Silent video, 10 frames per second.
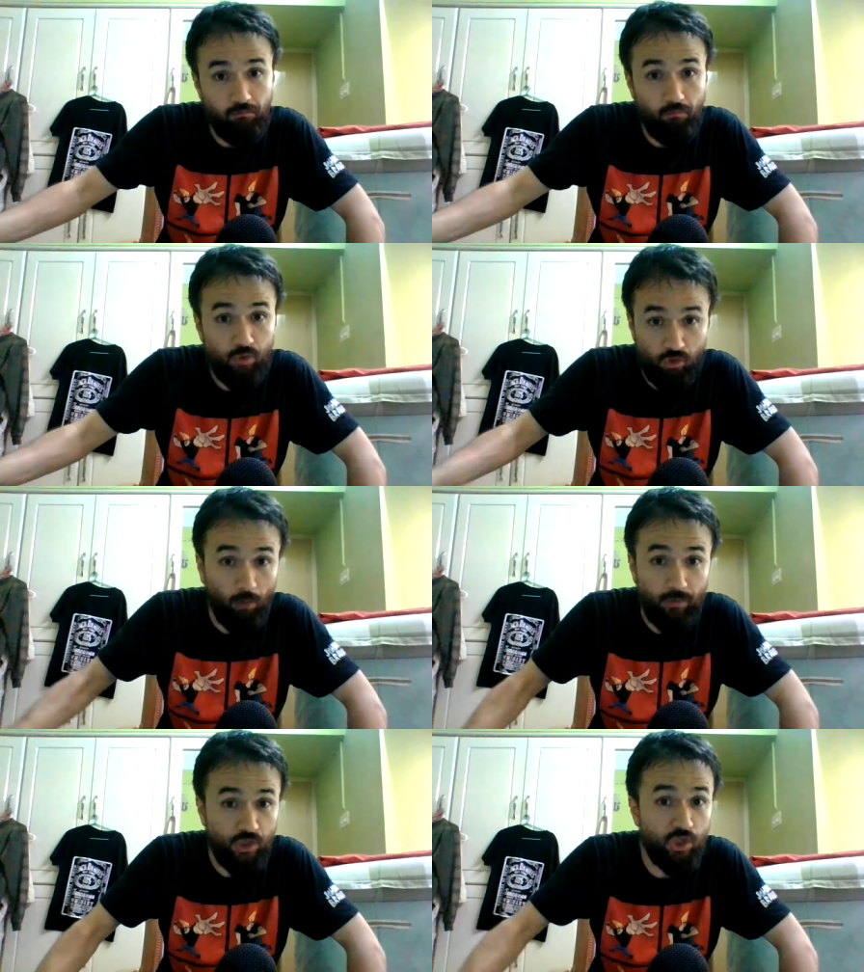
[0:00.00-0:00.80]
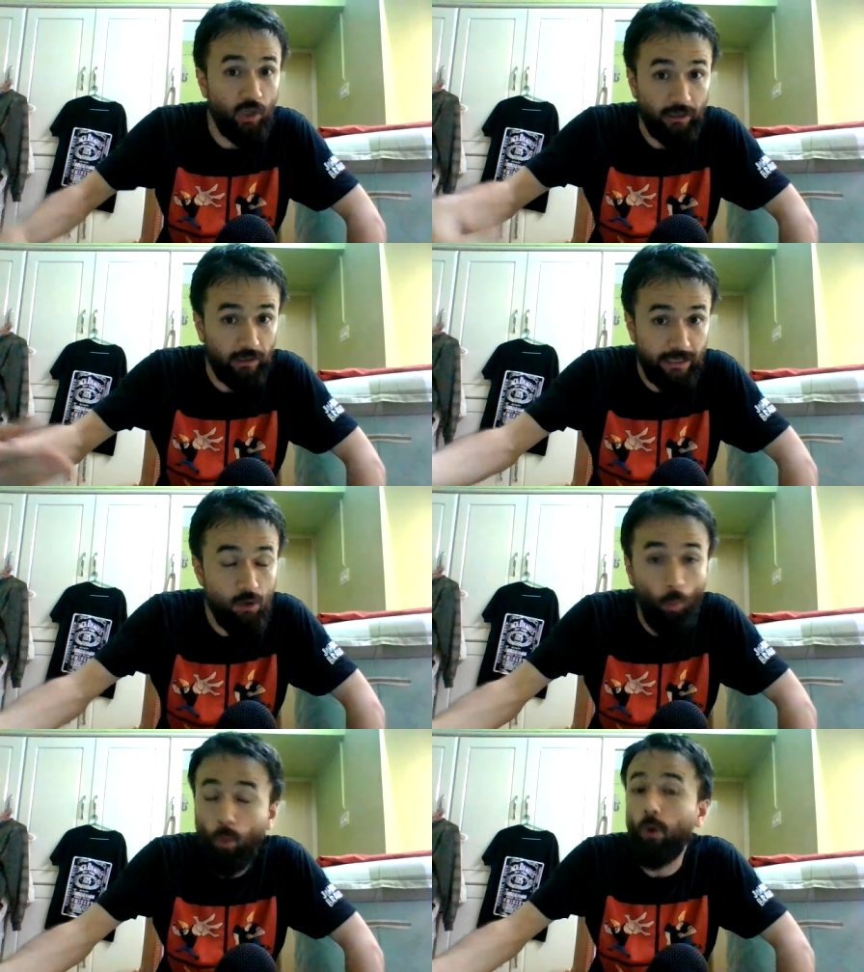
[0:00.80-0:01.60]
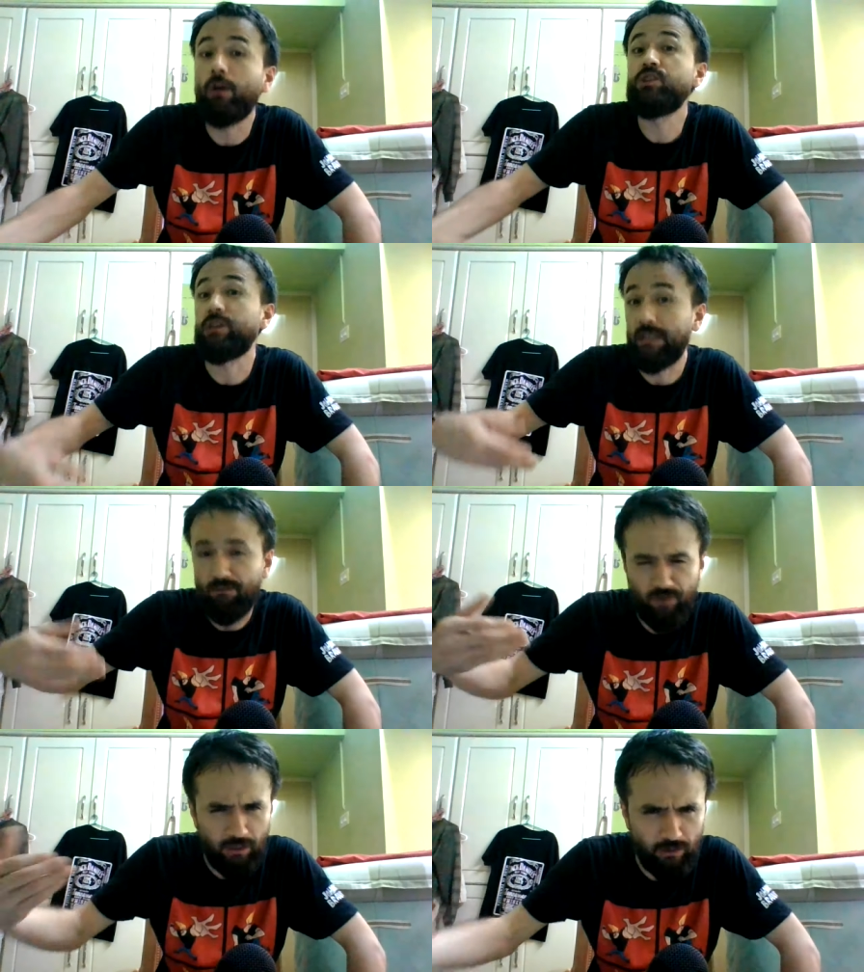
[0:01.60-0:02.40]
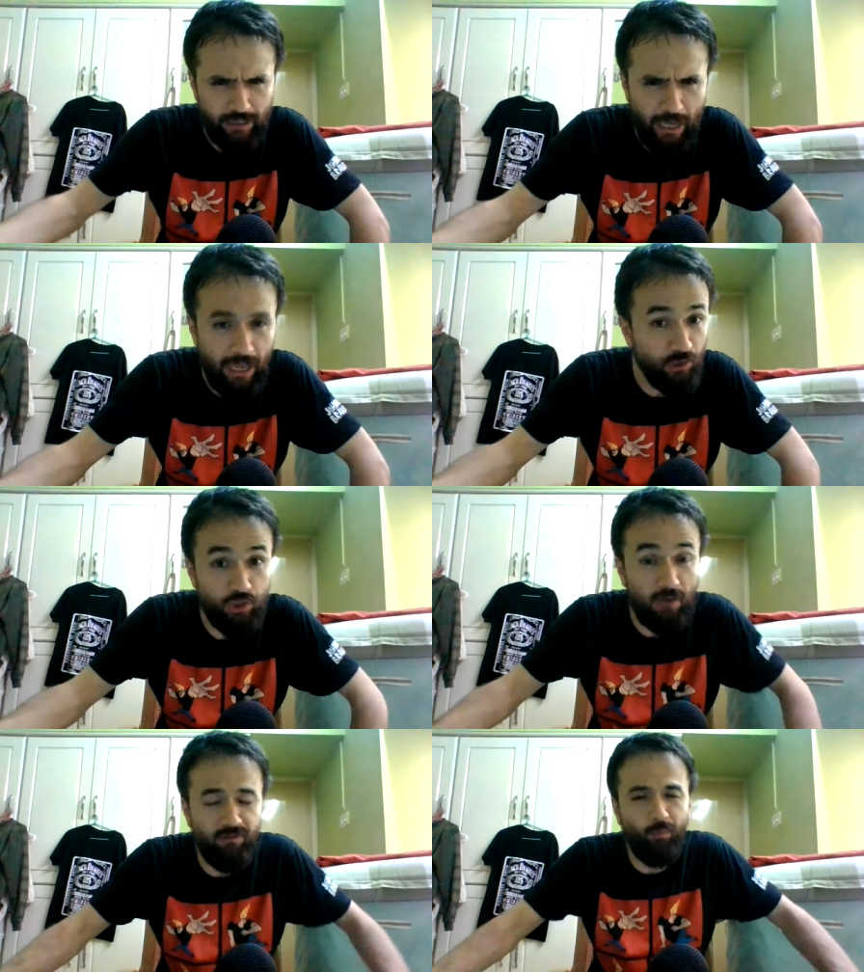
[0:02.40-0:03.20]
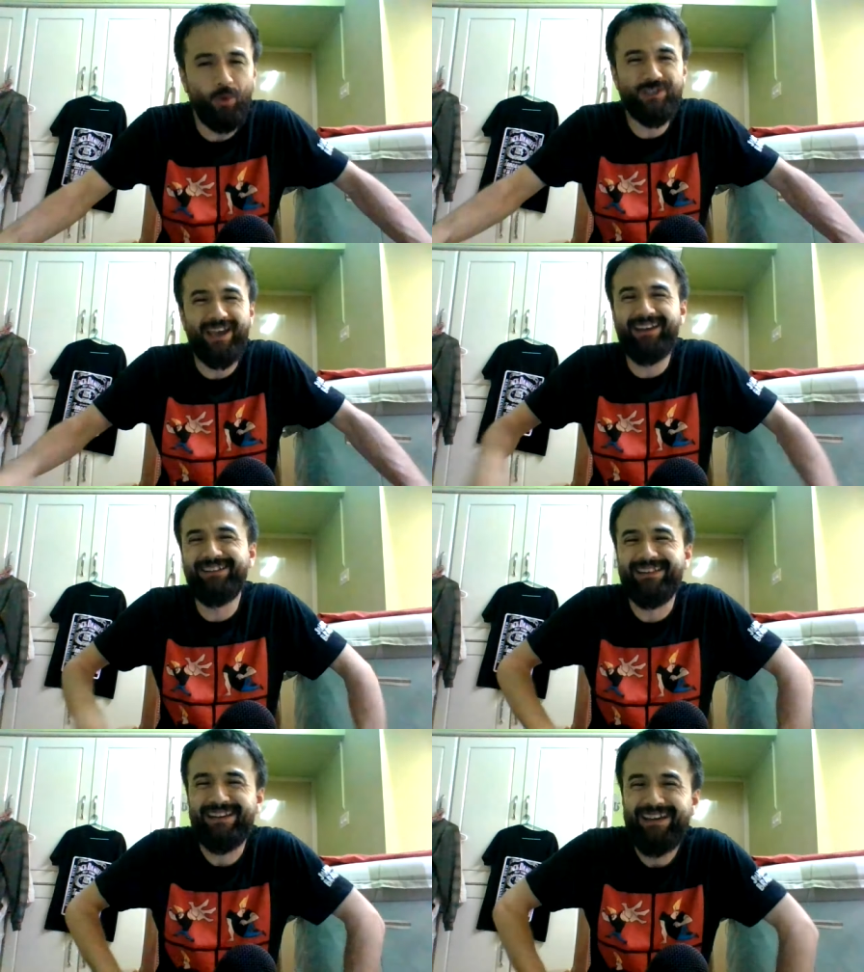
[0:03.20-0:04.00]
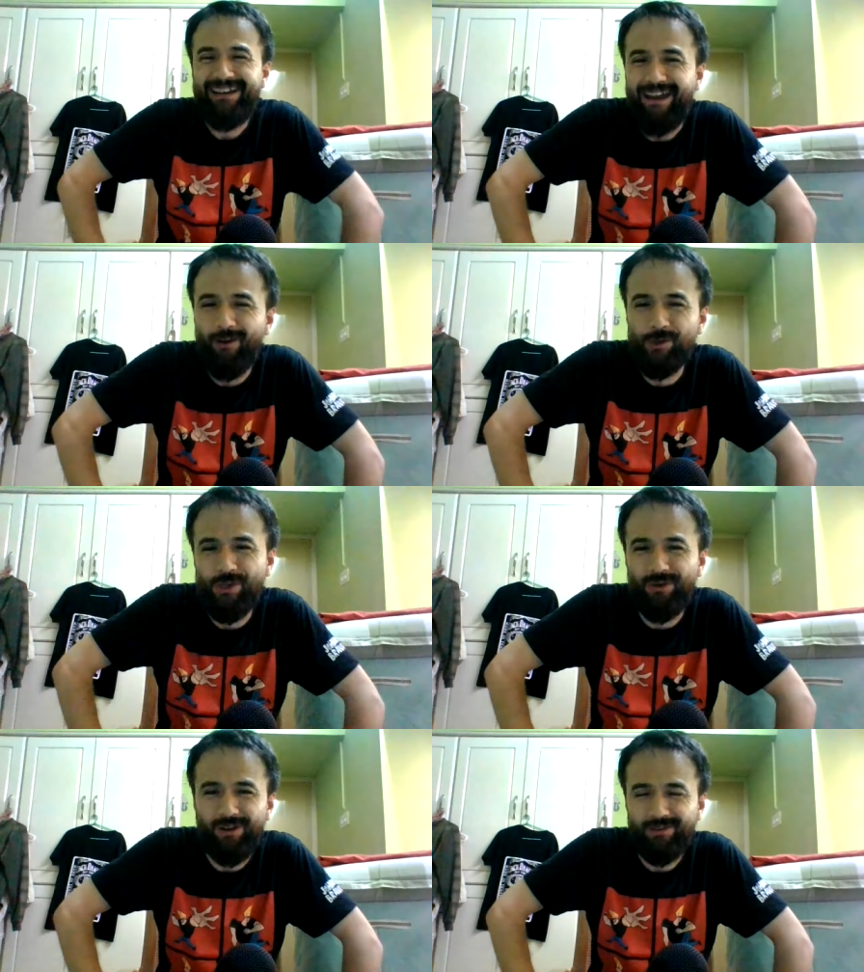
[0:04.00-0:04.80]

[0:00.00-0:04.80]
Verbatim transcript: Trump is slightly or significantly ahead, seven points ahead in Arizona,